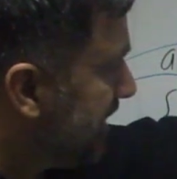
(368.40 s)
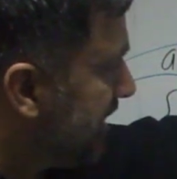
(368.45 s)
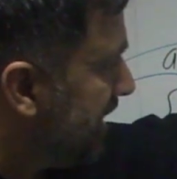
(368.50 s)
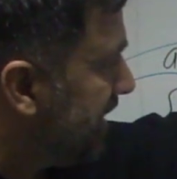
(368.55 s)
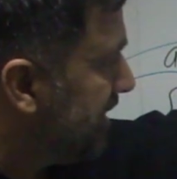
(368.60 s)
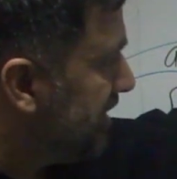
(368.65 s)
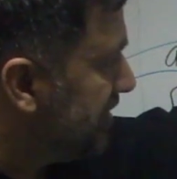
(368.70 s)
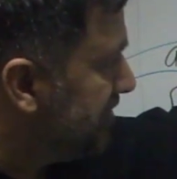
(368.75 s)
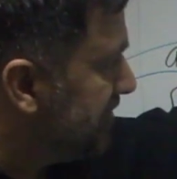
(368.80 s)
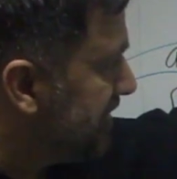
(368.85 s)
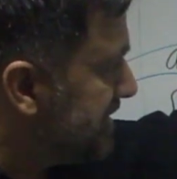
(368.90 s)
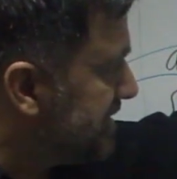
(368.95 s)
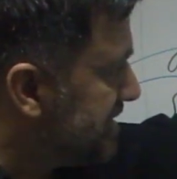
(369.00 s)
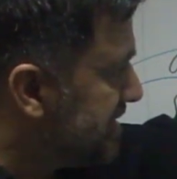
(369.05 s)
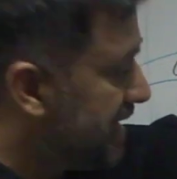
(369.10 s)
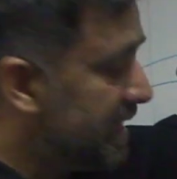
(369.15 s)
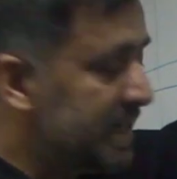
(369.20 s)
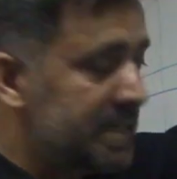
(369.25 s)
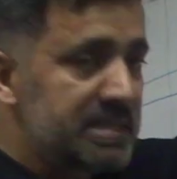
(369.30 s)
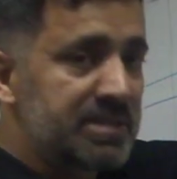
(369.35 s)
kind of a
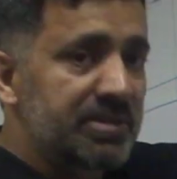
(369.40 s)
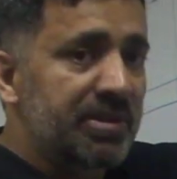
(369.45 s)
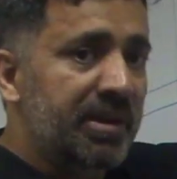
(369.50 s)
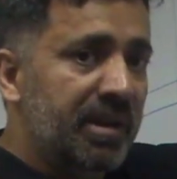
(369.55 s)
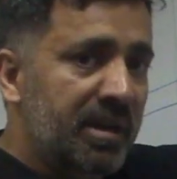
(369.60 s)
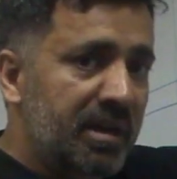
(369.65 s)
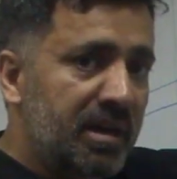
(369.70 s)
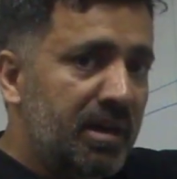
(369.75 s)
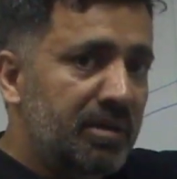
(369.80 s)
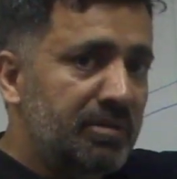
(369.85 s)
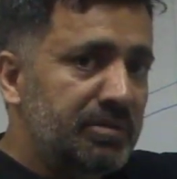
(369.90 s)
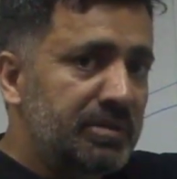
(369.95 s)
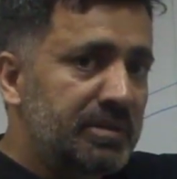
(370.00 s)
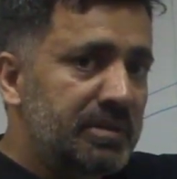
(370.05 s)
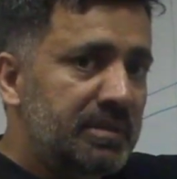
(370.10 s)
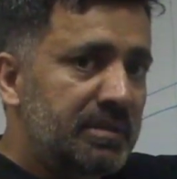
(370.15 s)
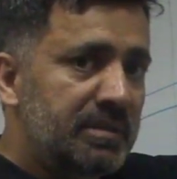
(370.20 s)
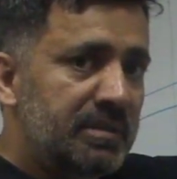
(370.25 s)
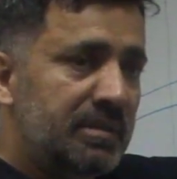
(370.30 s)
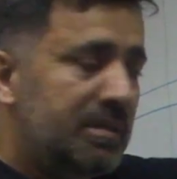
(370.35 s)
size or a count
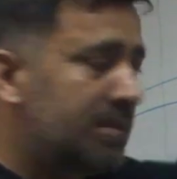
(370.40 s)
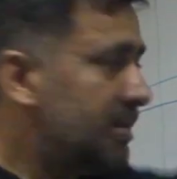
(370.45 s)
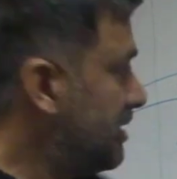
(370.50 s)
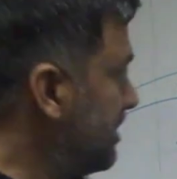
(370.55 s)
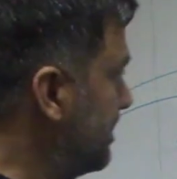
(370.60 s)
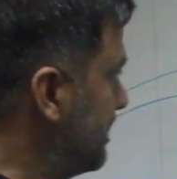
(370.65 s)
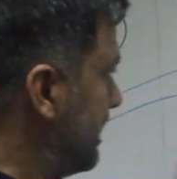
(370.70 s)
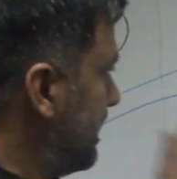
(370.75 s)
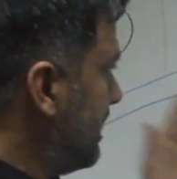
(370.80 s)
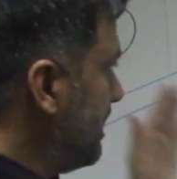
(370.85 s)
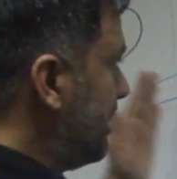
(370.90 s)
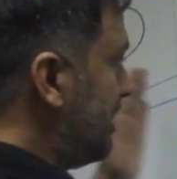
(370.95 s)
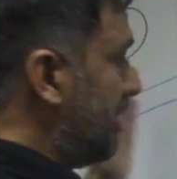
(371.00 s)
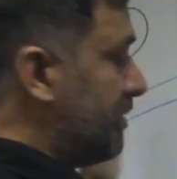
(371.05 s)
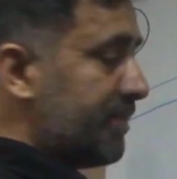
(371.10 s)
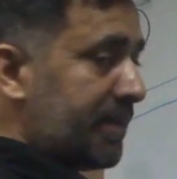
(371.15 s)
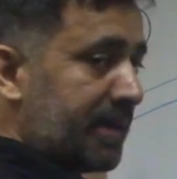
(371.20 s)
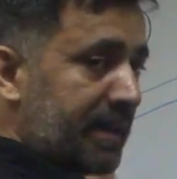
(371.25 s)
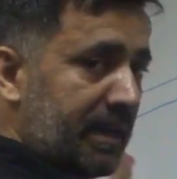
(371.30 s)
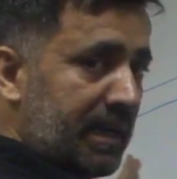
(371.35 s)
of
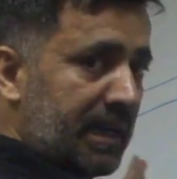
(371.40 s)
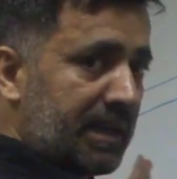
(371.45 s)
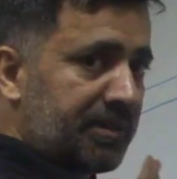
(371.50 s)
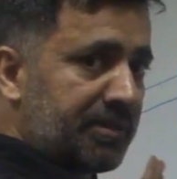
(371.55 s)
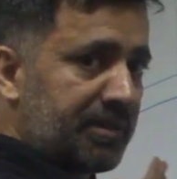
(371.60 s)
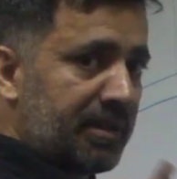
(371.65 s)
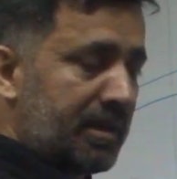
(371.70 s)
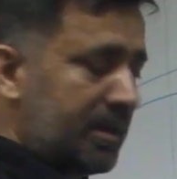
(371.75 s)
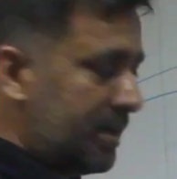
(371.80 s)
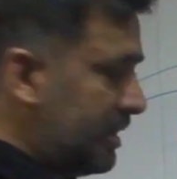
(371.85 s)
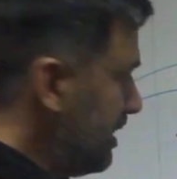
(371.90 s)
a collection.